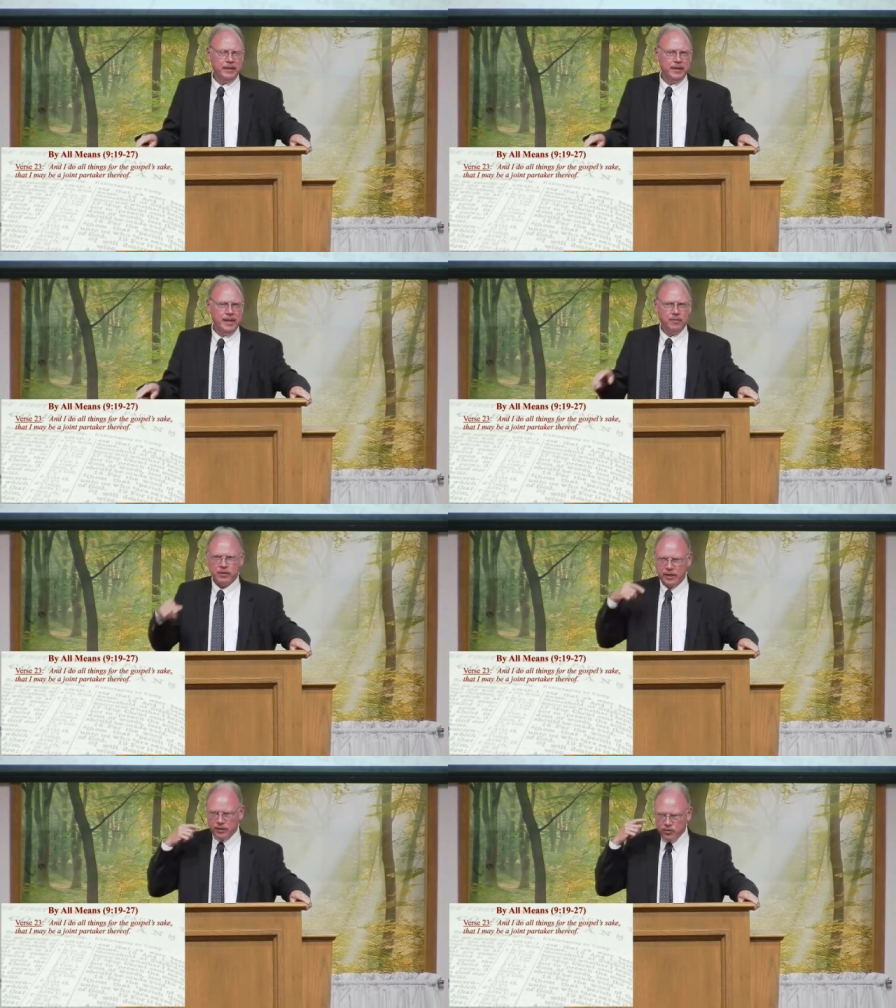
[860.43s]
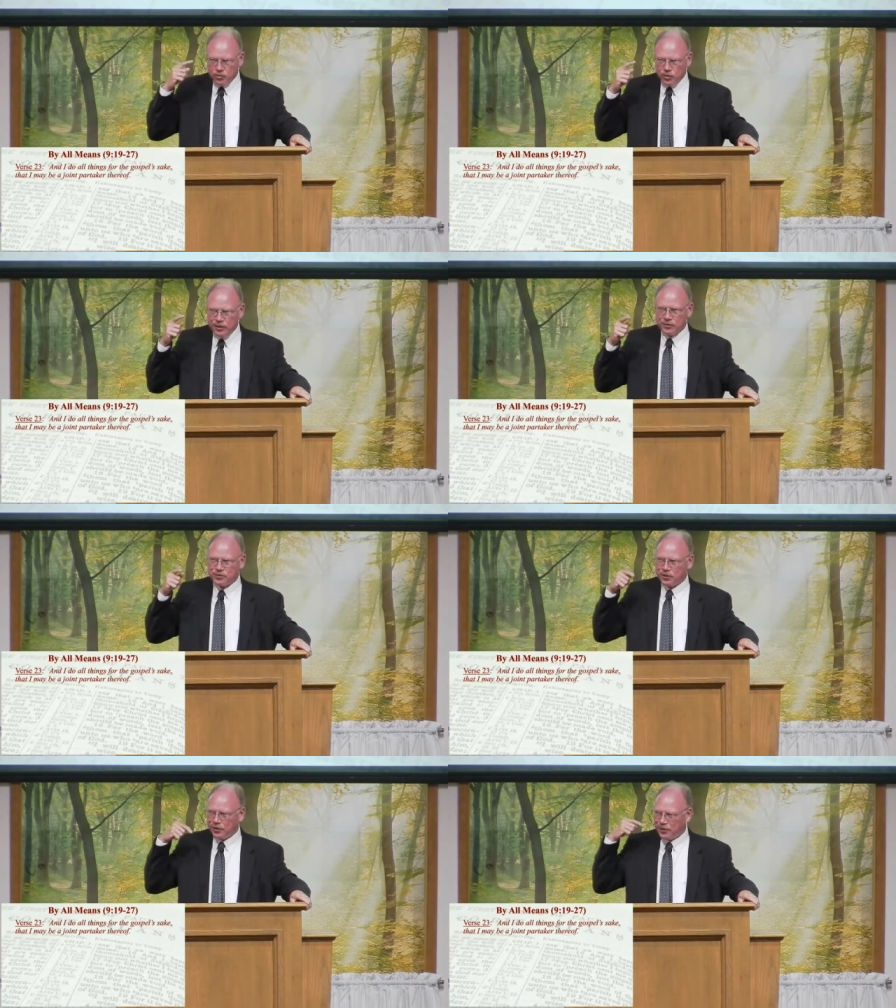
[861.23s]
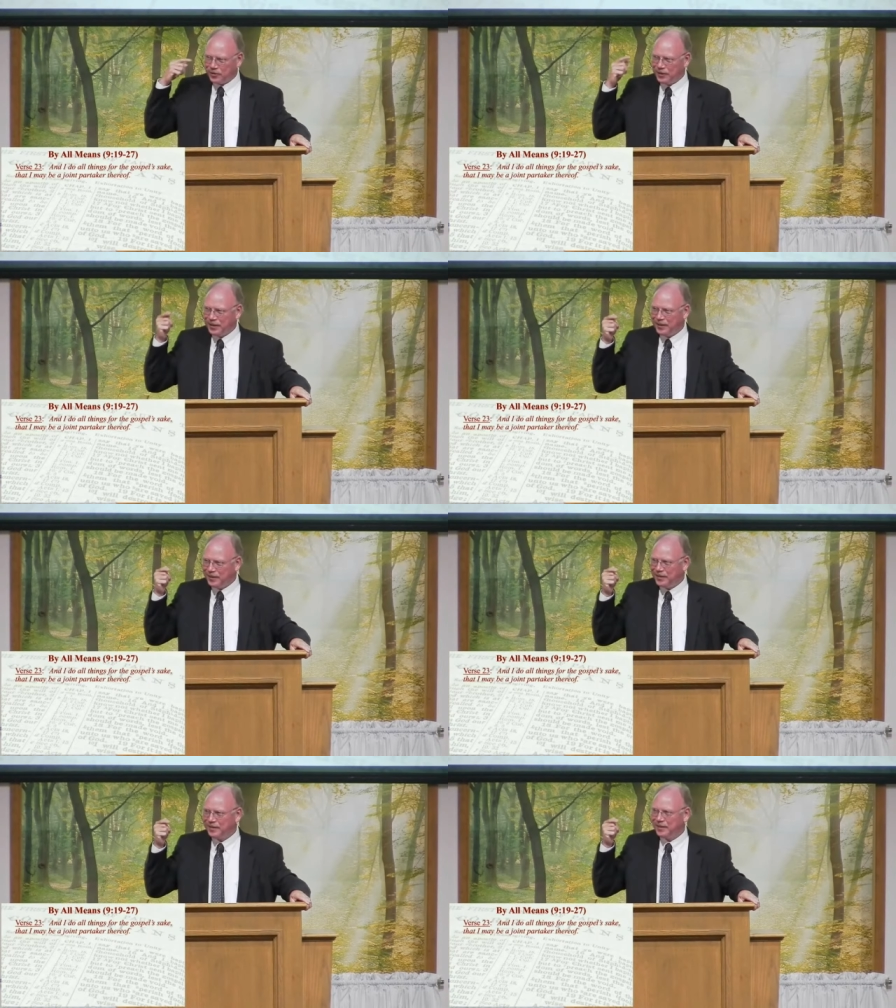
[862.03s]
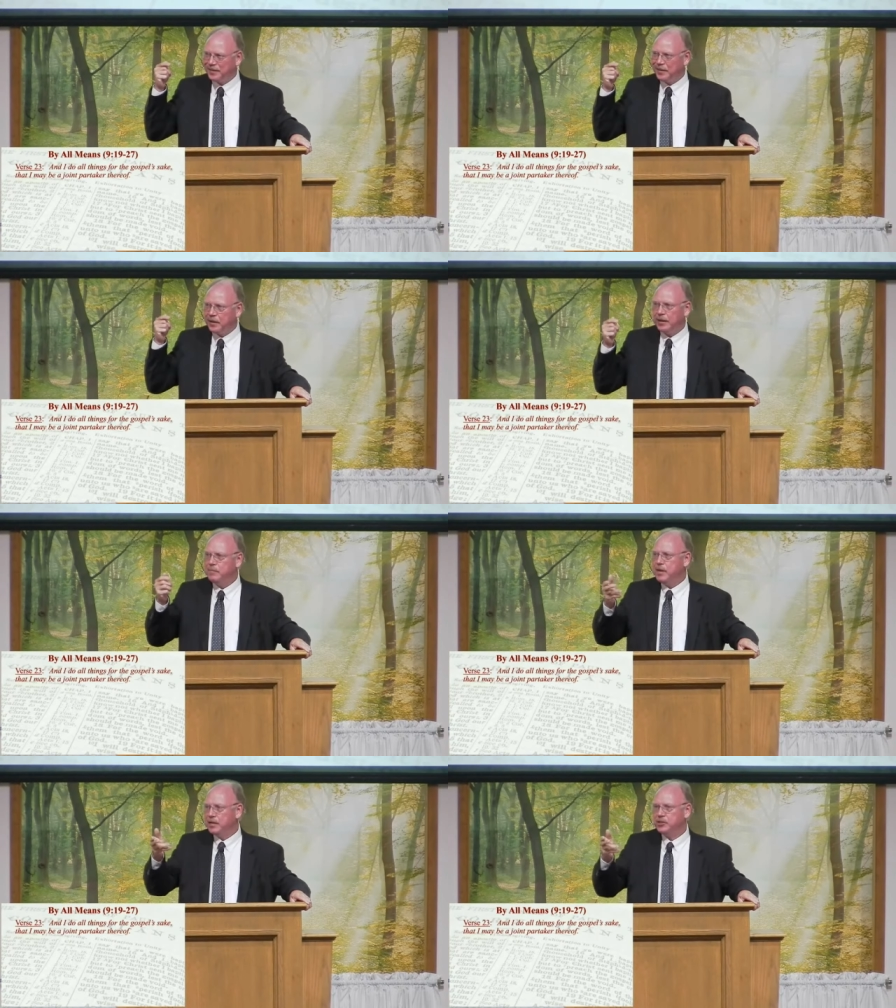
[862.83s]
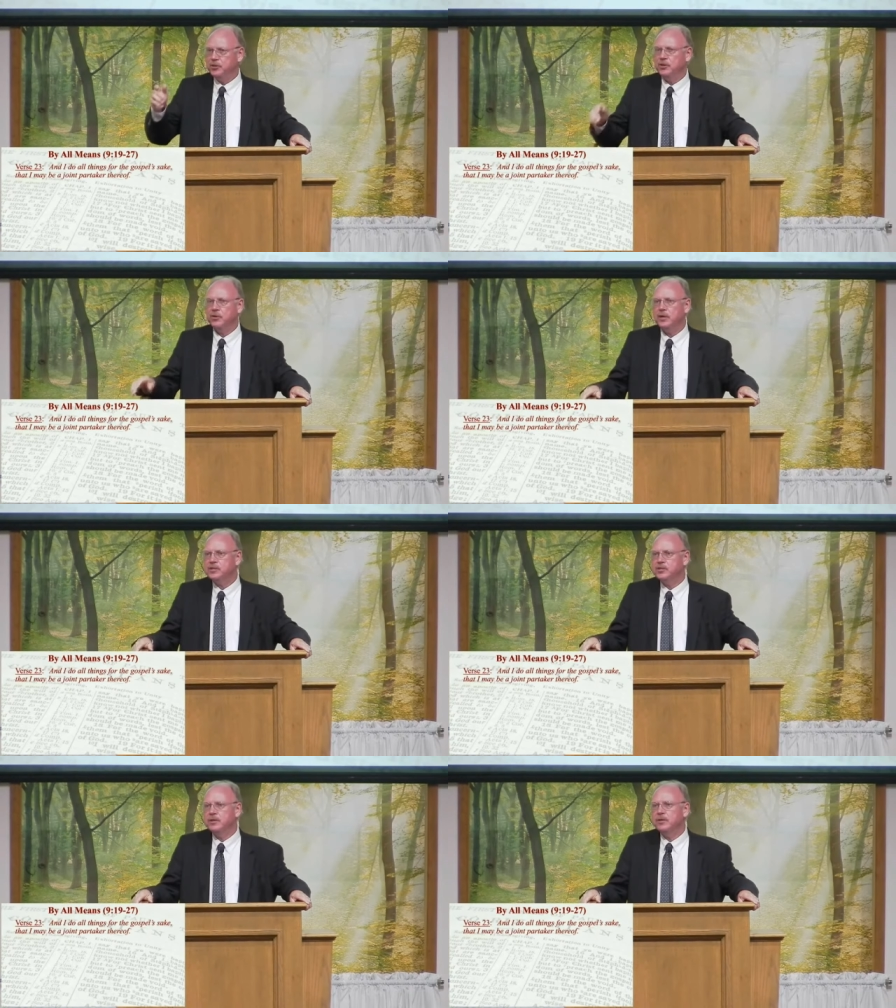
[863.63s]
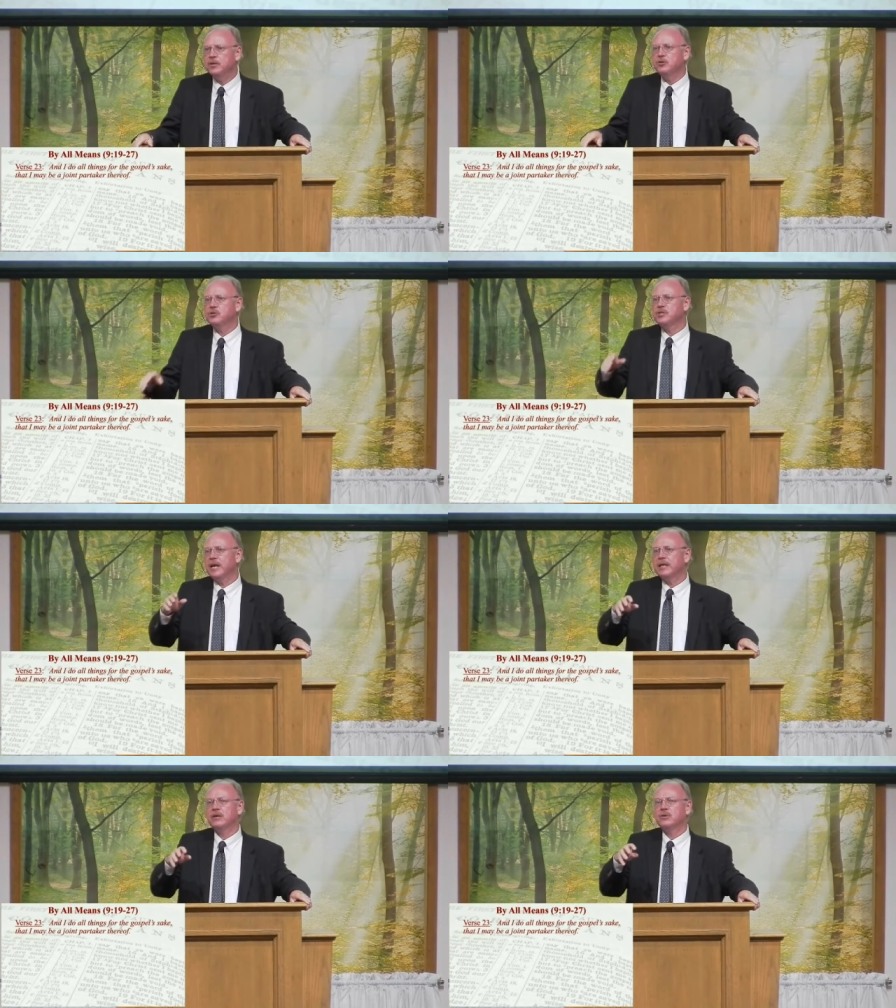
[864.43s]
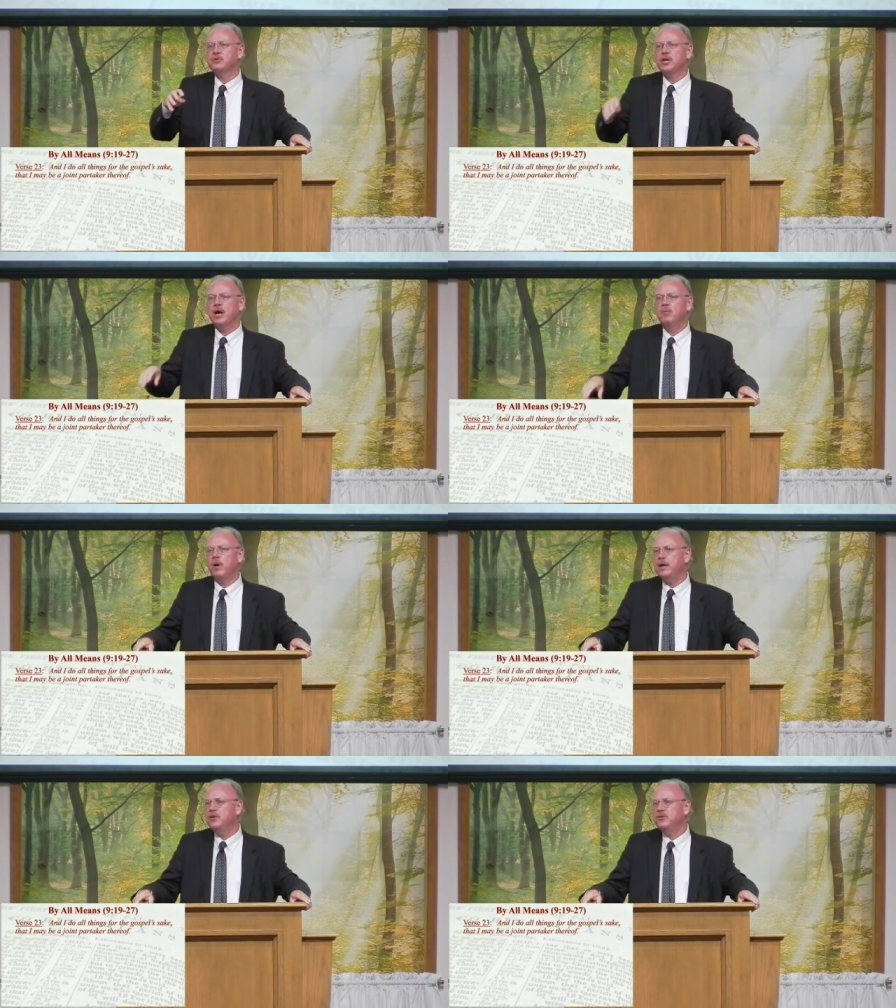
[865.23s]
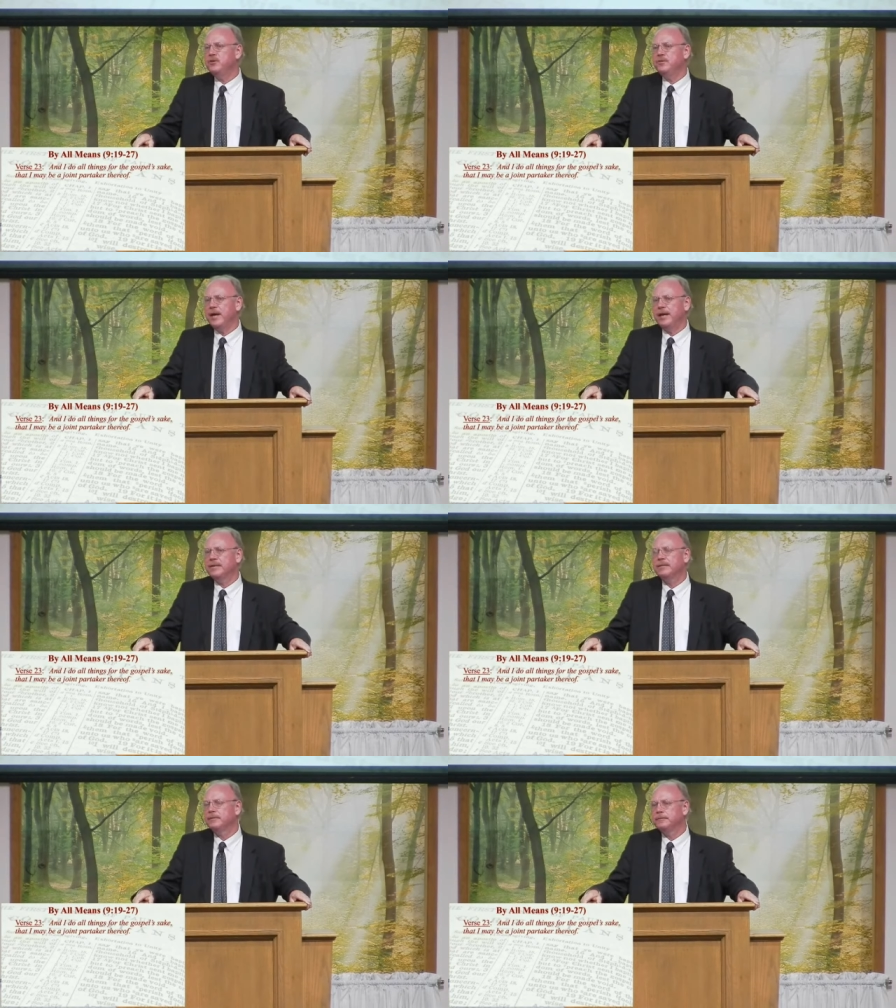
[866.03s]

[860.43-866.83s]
And that would get your wheels turning, wouldn't it? Let me ask you a question. In your secular job, why do you do that?